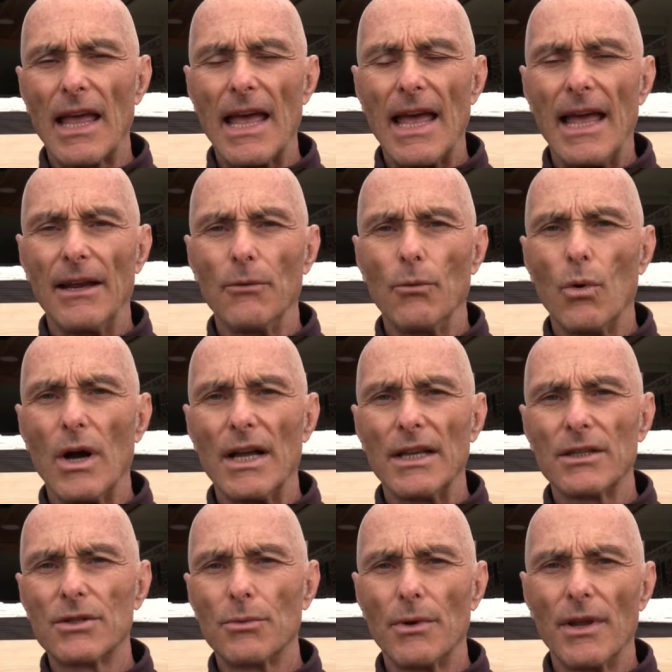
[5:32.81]
and
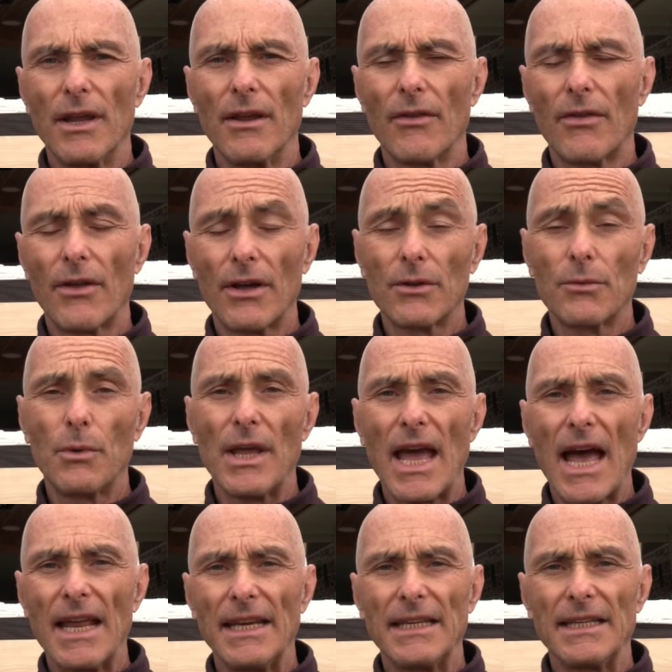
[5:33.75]
once we thought we
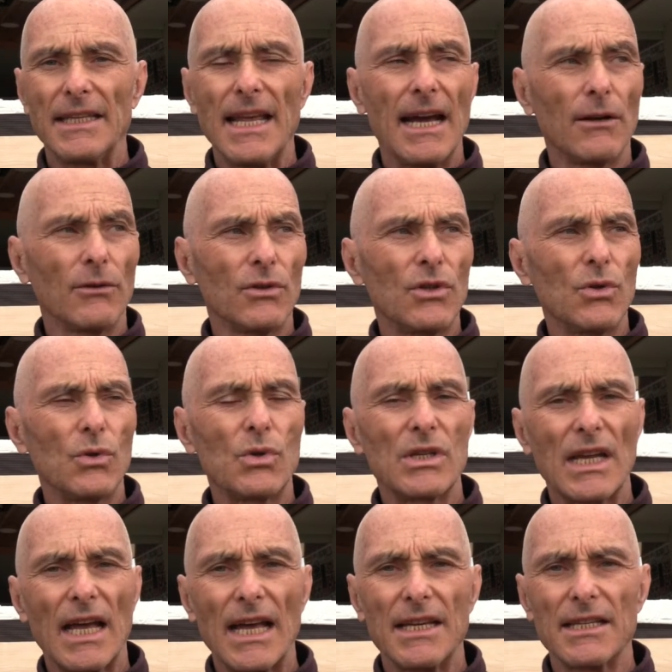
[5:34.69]
had it down to
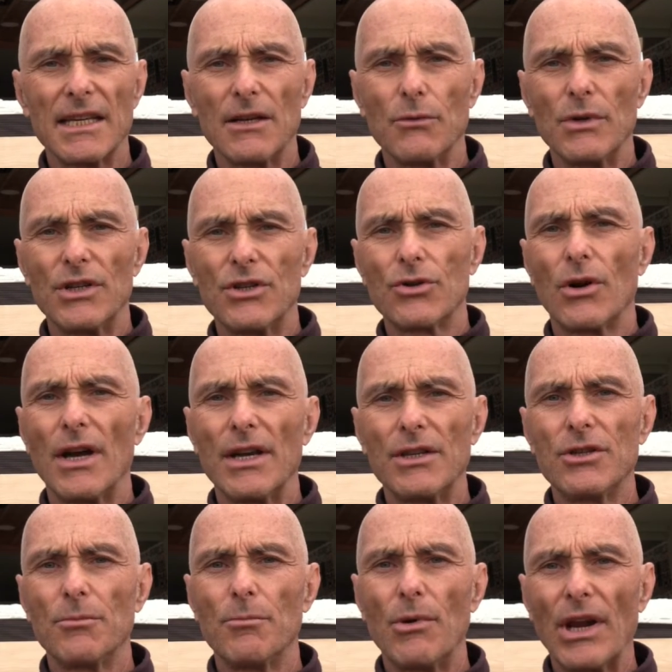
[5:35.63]
size and we
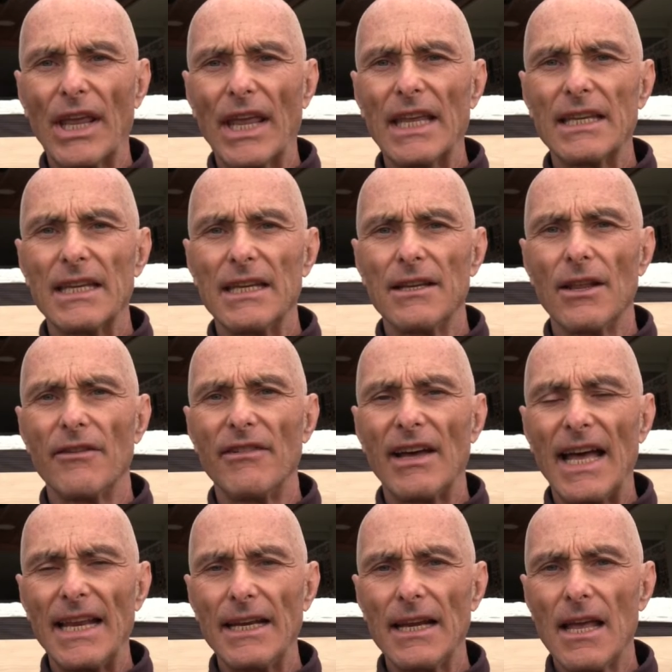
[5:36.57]
tried to bring it in the
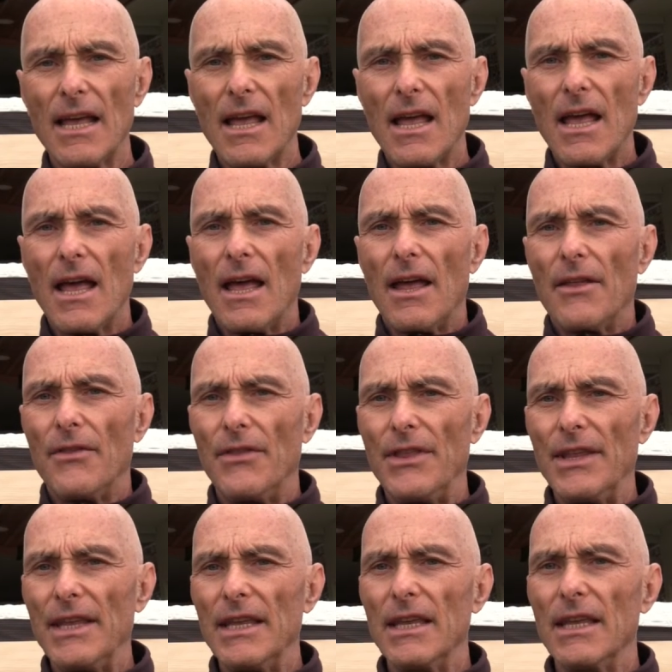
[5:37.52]
van,
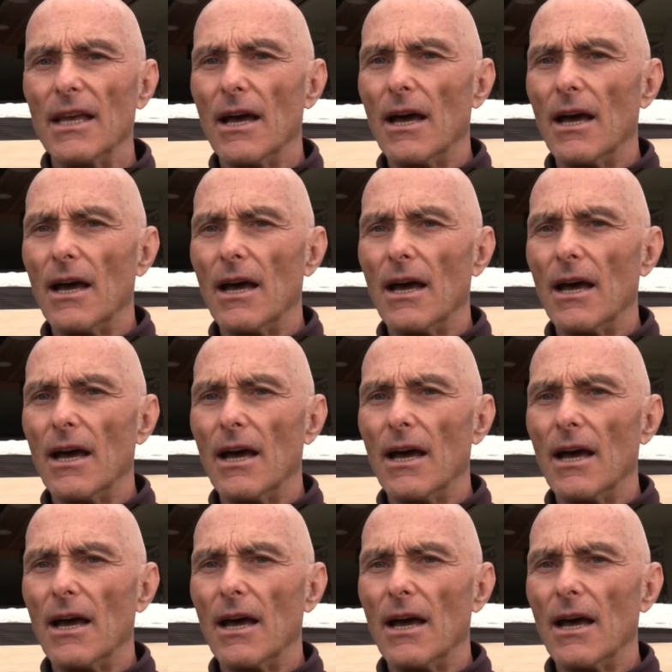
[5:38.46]
the